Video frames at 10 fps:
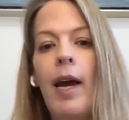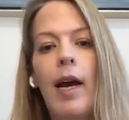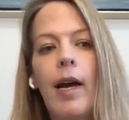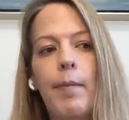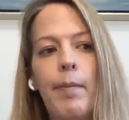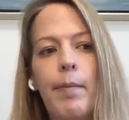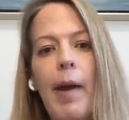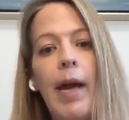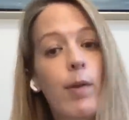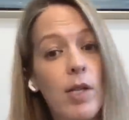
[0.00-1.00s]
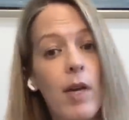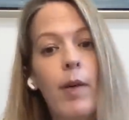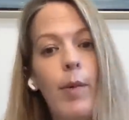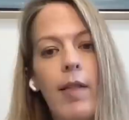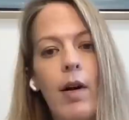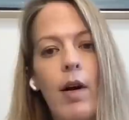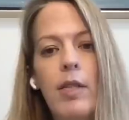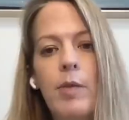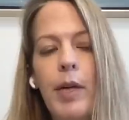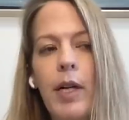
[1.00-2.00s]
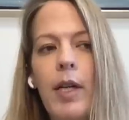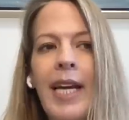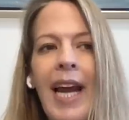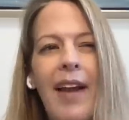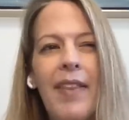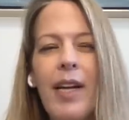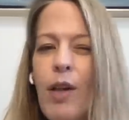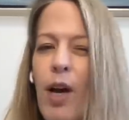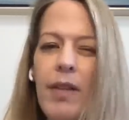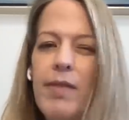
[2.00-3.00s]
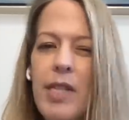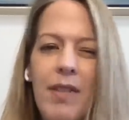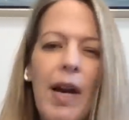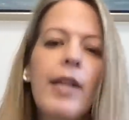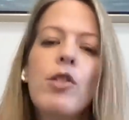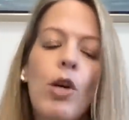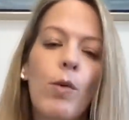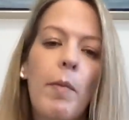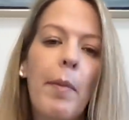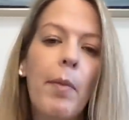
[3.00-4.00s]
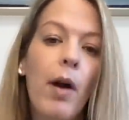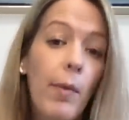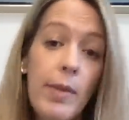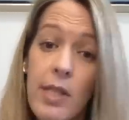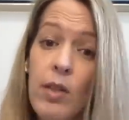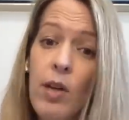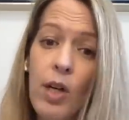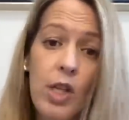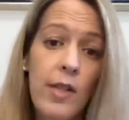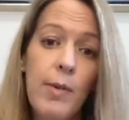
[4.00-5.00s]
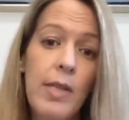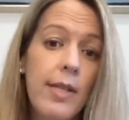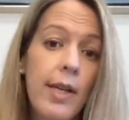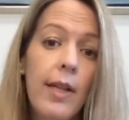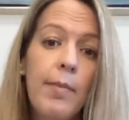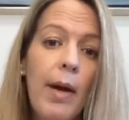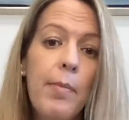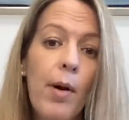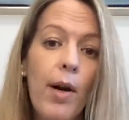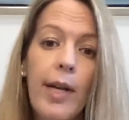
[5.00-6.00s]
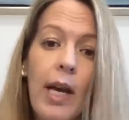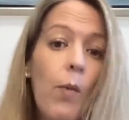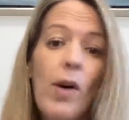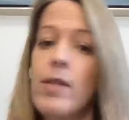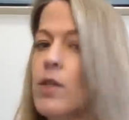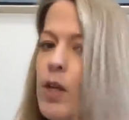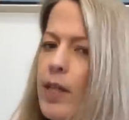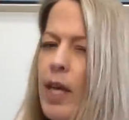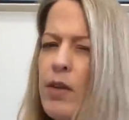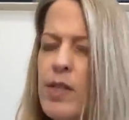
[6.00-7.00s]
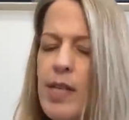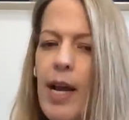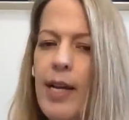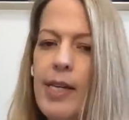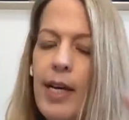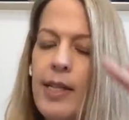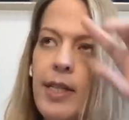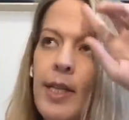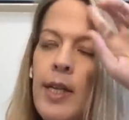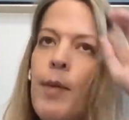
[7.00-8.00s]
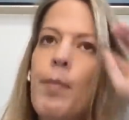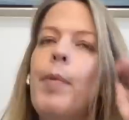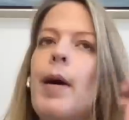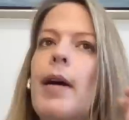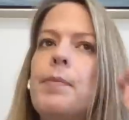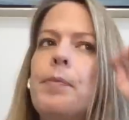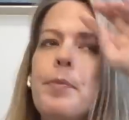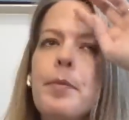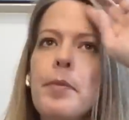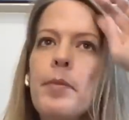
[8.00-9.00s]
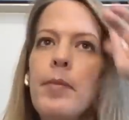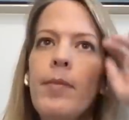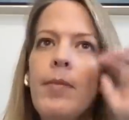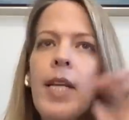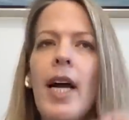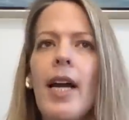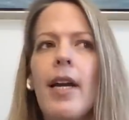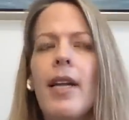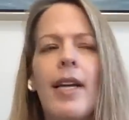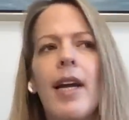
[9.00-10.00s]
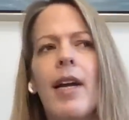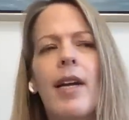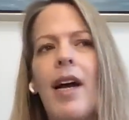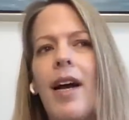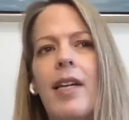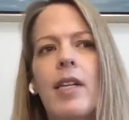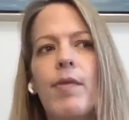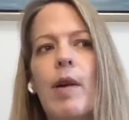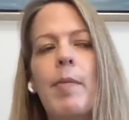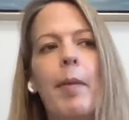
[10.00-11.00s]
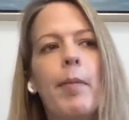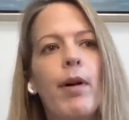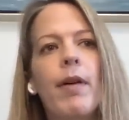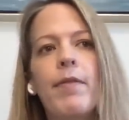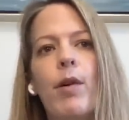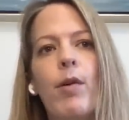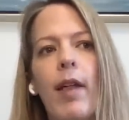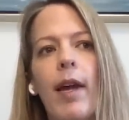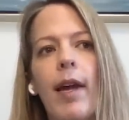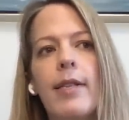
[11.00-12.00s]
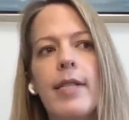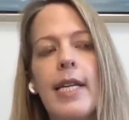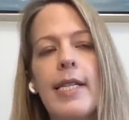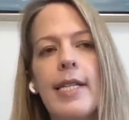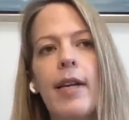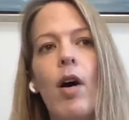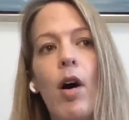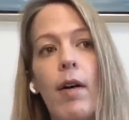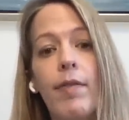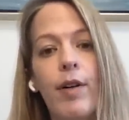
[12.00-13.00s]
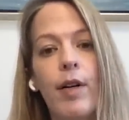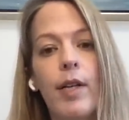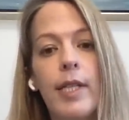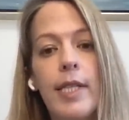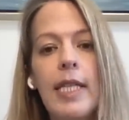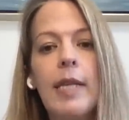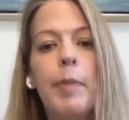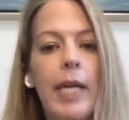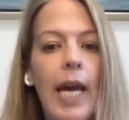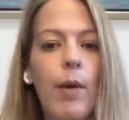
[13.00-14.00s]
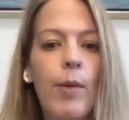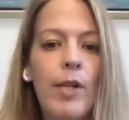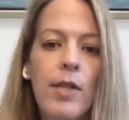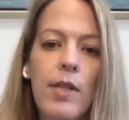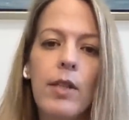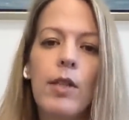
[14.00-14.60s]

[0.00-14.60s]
CT. Mike was on the way to the hospital. And then a lot of stuff I don't remember. I was still conscious. I was still in my body. I wasn't on the other side yet. But I kind of remember a few things. They did offer TPA, which is a